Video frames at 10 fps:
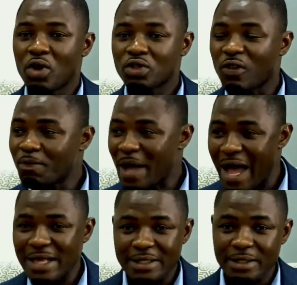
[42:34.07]
because of
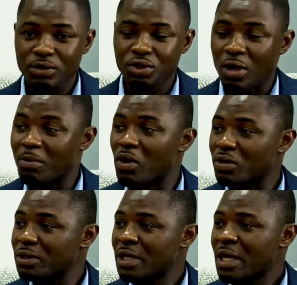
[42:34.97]
past
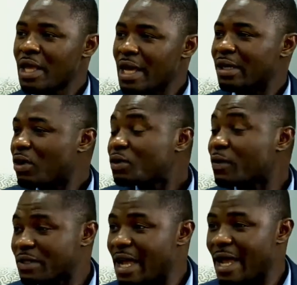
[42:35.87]
troubles. And a
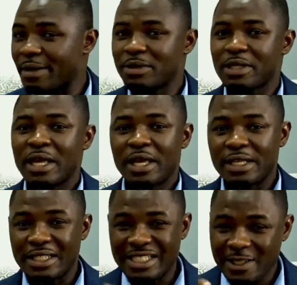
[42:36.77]
lot of times,
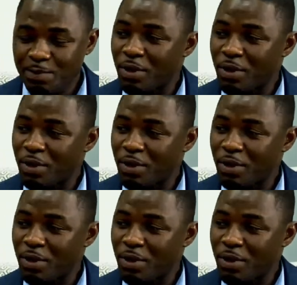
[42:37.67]
it is